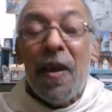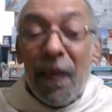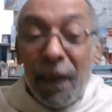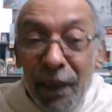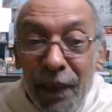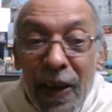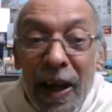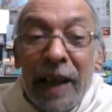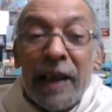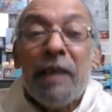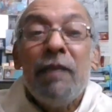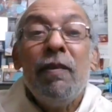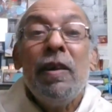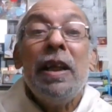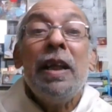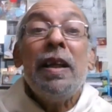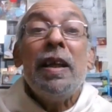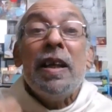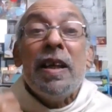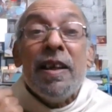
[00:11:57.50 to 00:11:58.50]
That
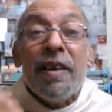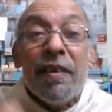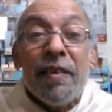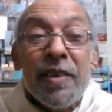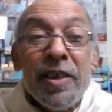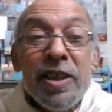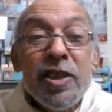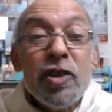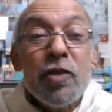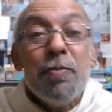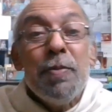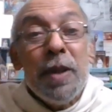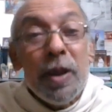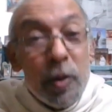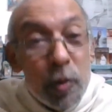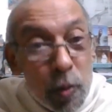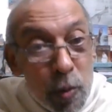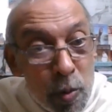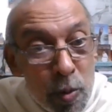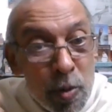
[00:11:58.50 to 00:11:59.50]
will reach me
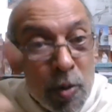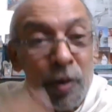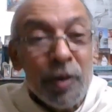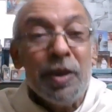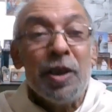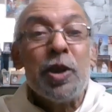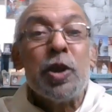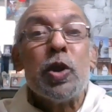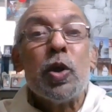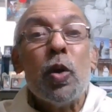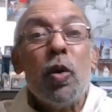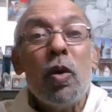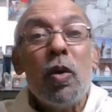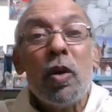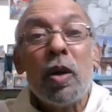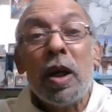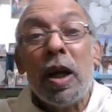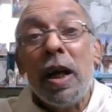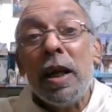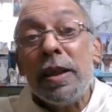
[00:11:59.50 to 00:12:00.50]
to the
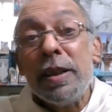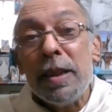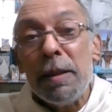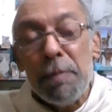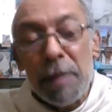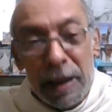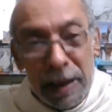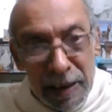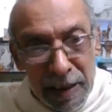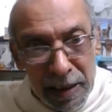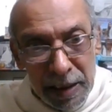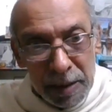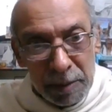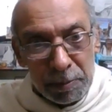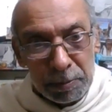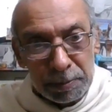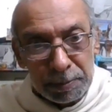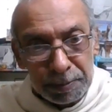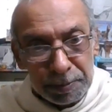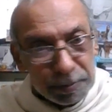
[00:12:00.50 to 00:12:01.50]
shore
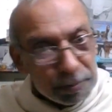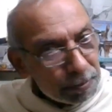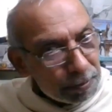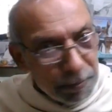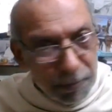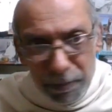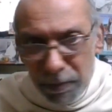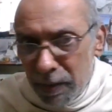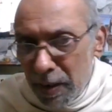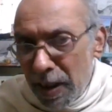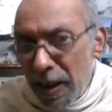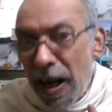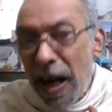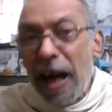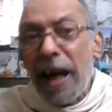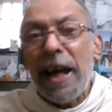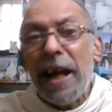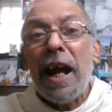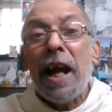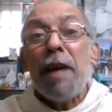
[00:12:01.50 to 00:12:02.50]
ultimately.
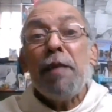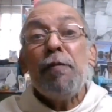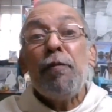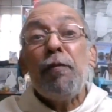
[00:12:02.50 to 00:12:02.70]
I had